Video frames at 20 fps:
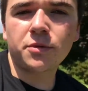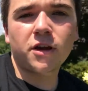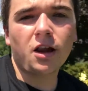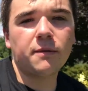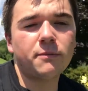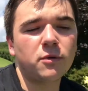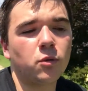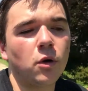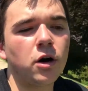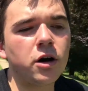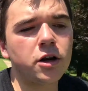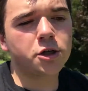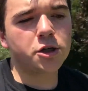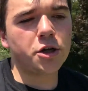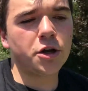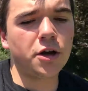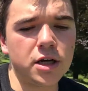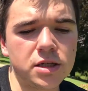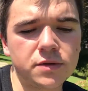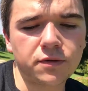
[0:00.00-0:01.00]
I've been wanting to show
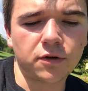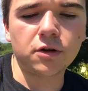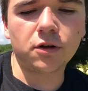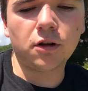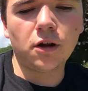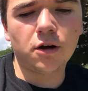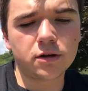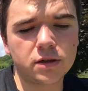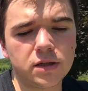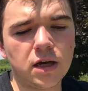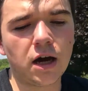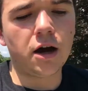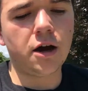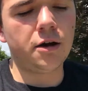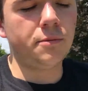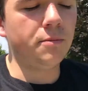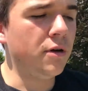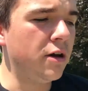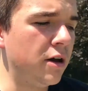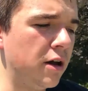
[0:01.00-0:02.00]
you guys for a long time.